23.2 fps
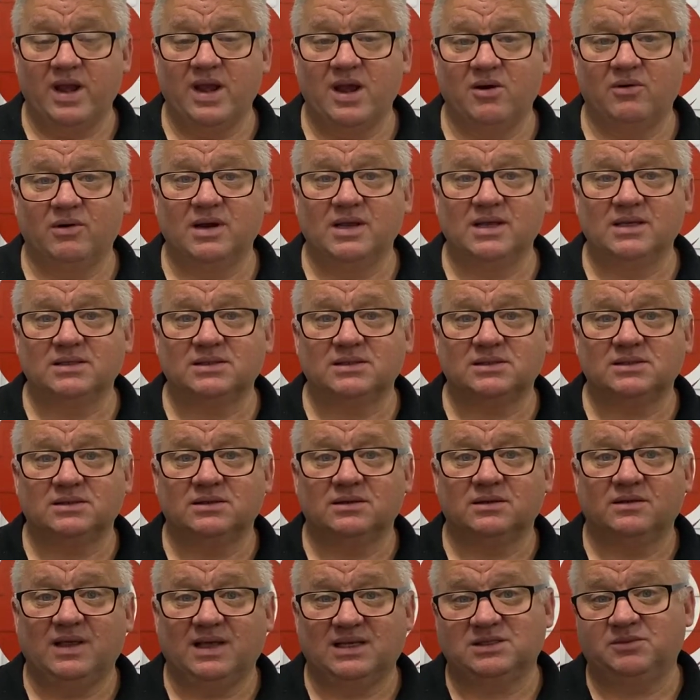areas.
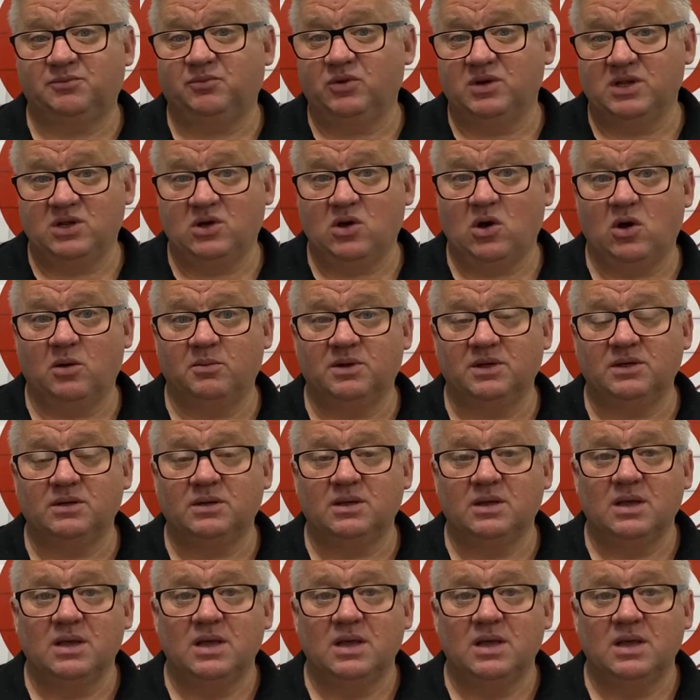That's pretty common.